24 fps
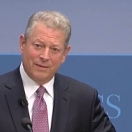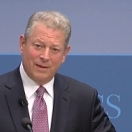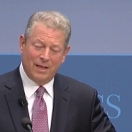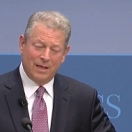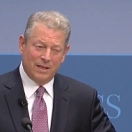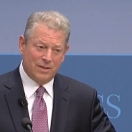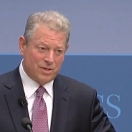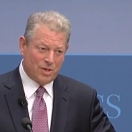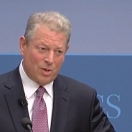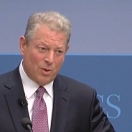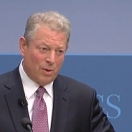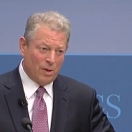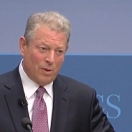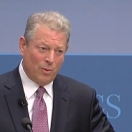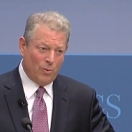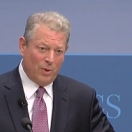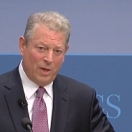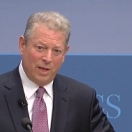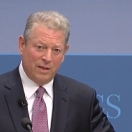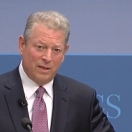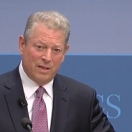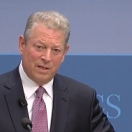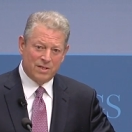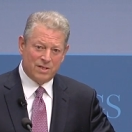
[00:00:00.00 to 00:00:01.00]
is going to
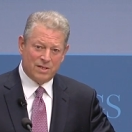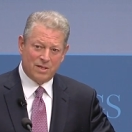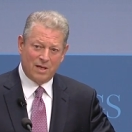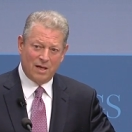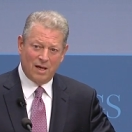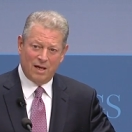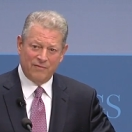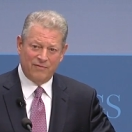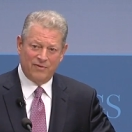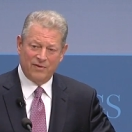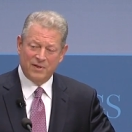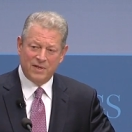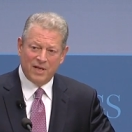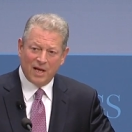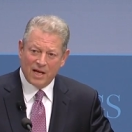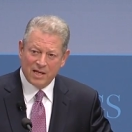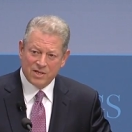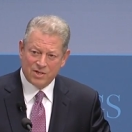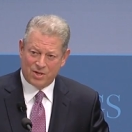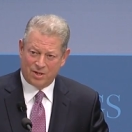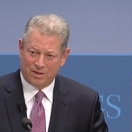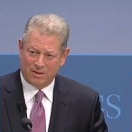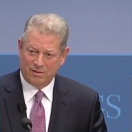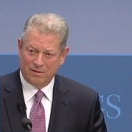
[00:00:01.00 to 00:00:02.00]
win this
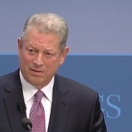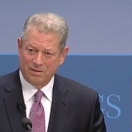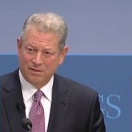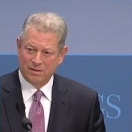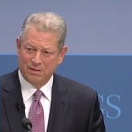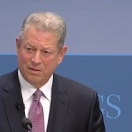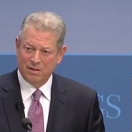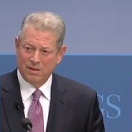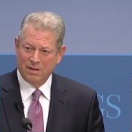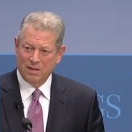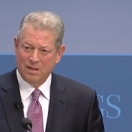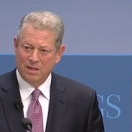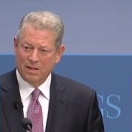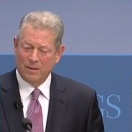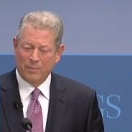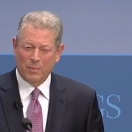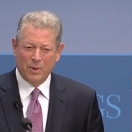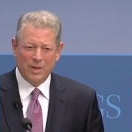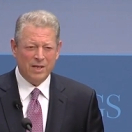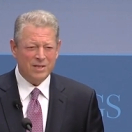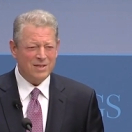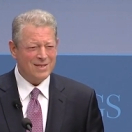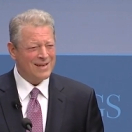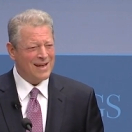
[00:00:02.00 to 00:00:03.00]
confrontation.
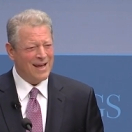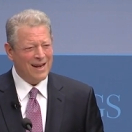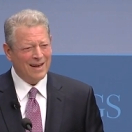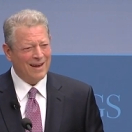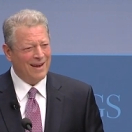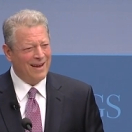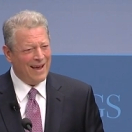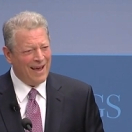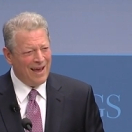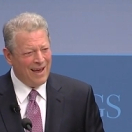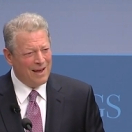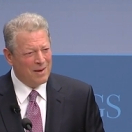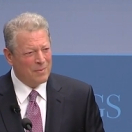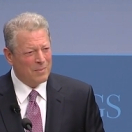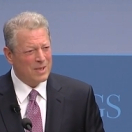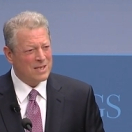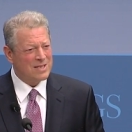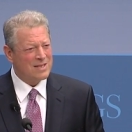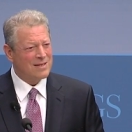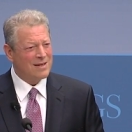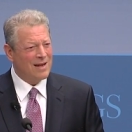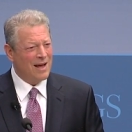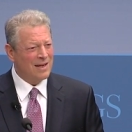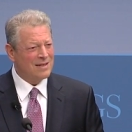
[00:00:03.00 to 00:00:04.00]
But it's not a game,
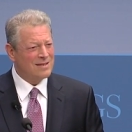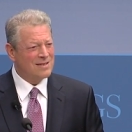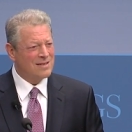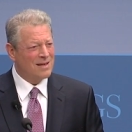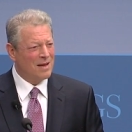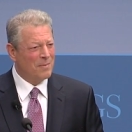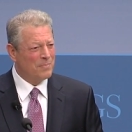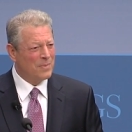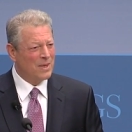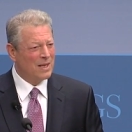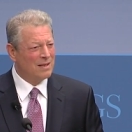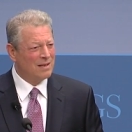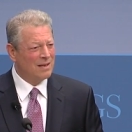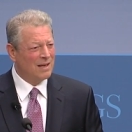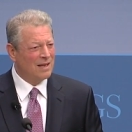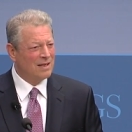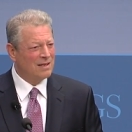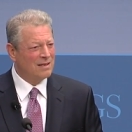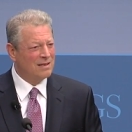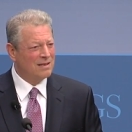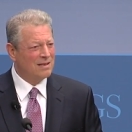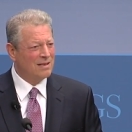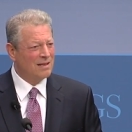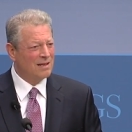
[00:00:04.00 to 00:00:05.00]
it's not something
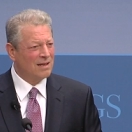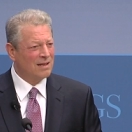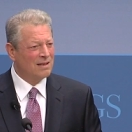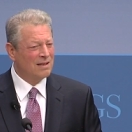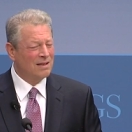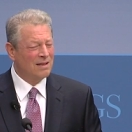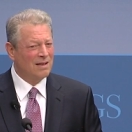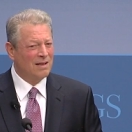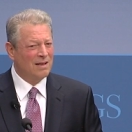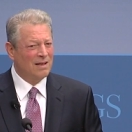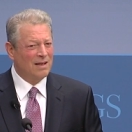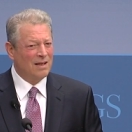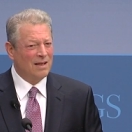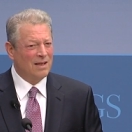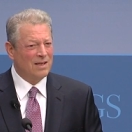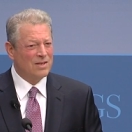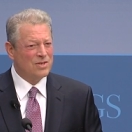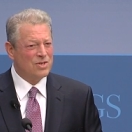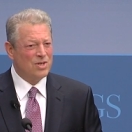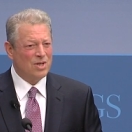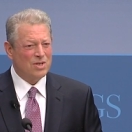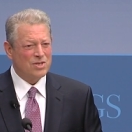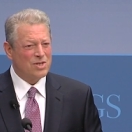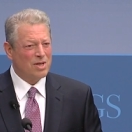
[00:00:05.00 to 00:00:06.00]
that uh,
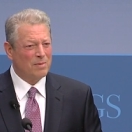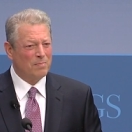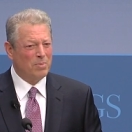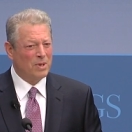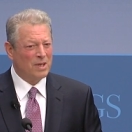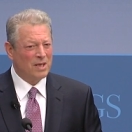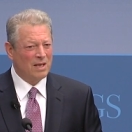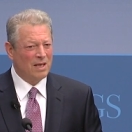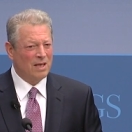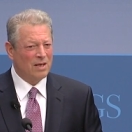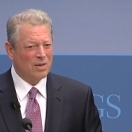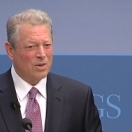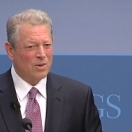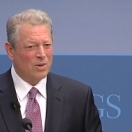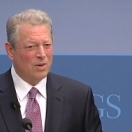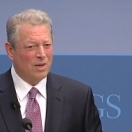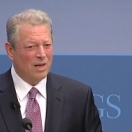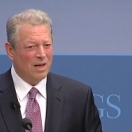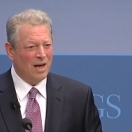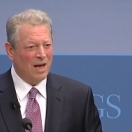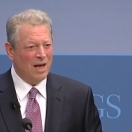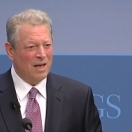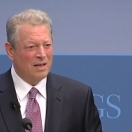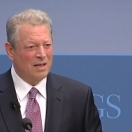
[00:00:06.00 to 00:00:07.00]
is just a political
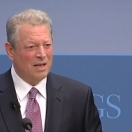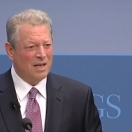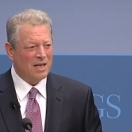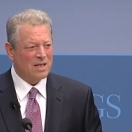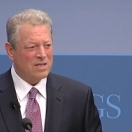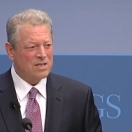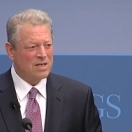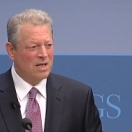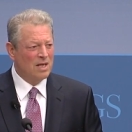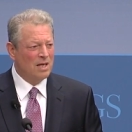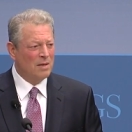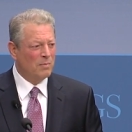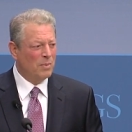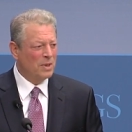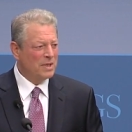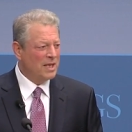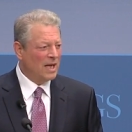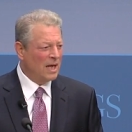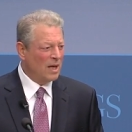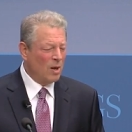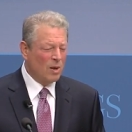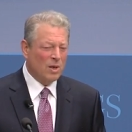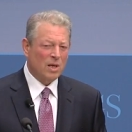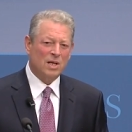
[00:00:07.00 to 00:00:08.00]
contest. But
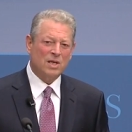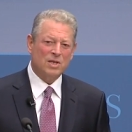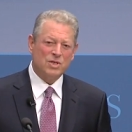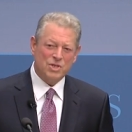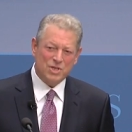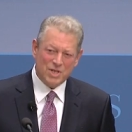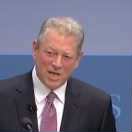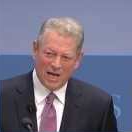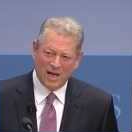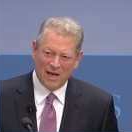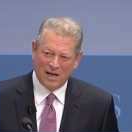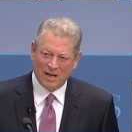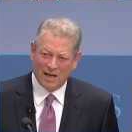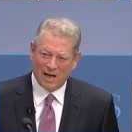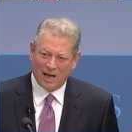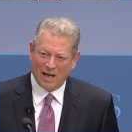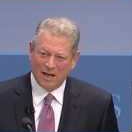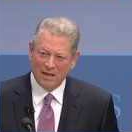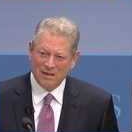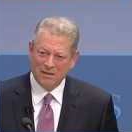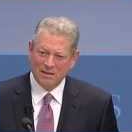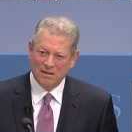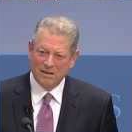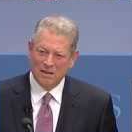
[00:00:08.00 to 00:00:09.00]
they ought to understand
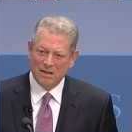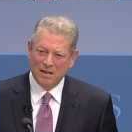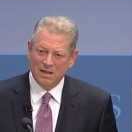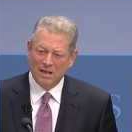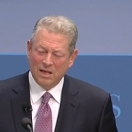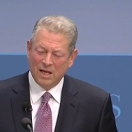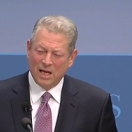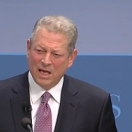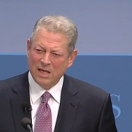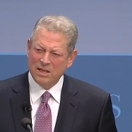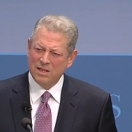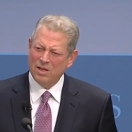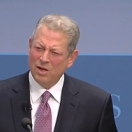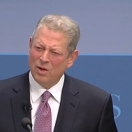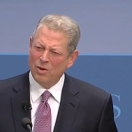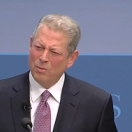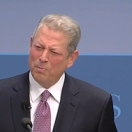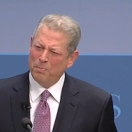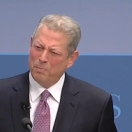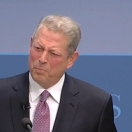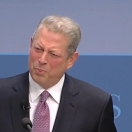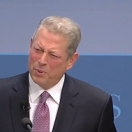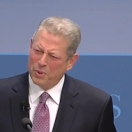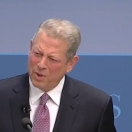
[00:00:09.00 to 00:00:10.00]
that. And
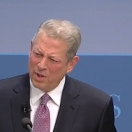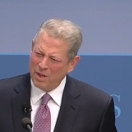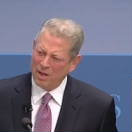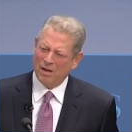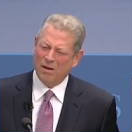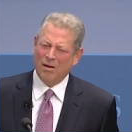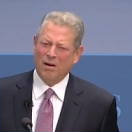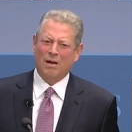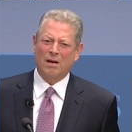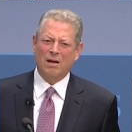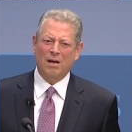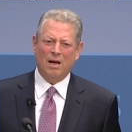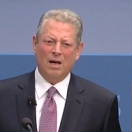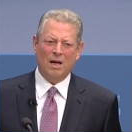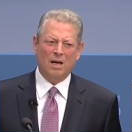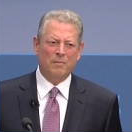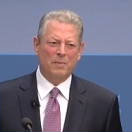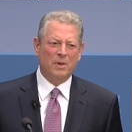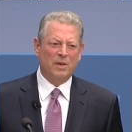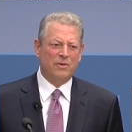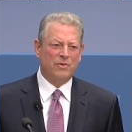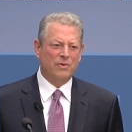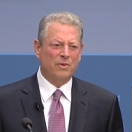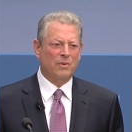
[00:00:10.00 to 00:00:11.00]
don't put our
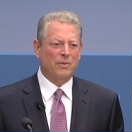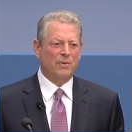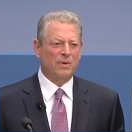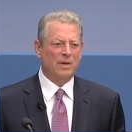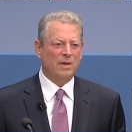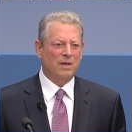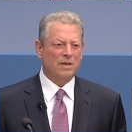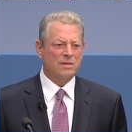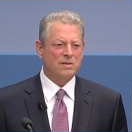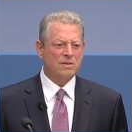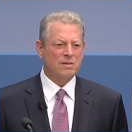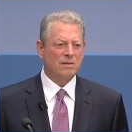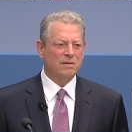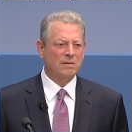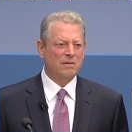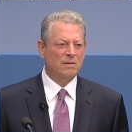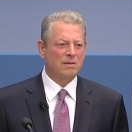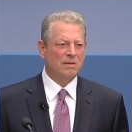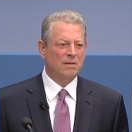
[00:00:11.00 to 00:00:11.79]
economy through this.